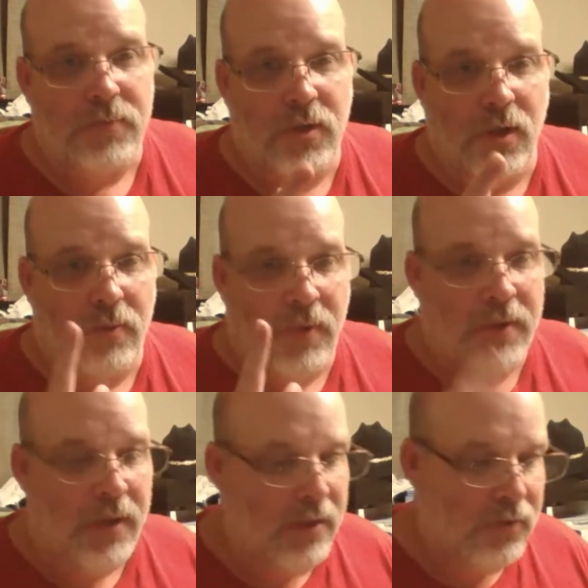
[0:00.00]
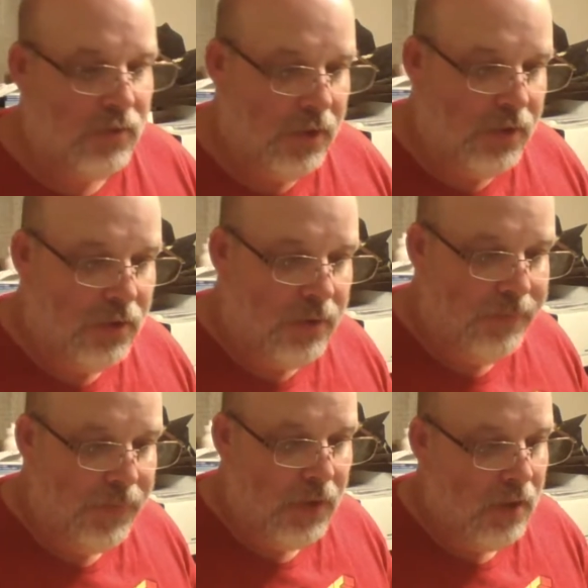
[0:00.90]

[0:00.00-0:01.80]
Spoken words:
so one thing that's really cool,